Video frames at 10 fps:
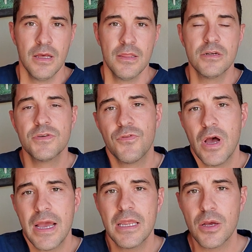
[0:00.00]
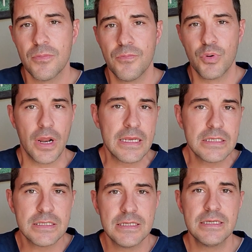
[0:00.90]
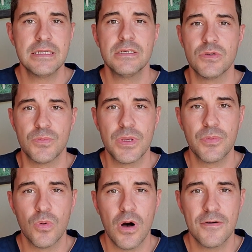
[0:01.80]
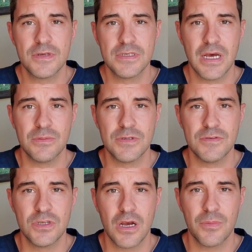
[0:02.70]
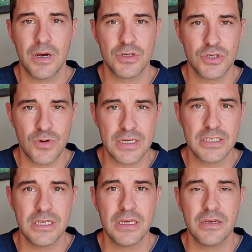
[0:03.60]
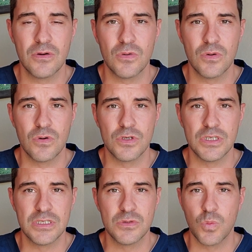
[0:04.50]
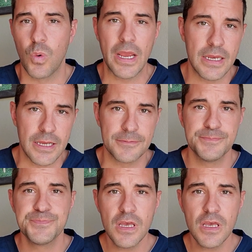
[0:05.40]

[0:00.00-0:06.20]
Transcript: There's a variety of braces, or people oftentimes even talk about stretching or just waiting.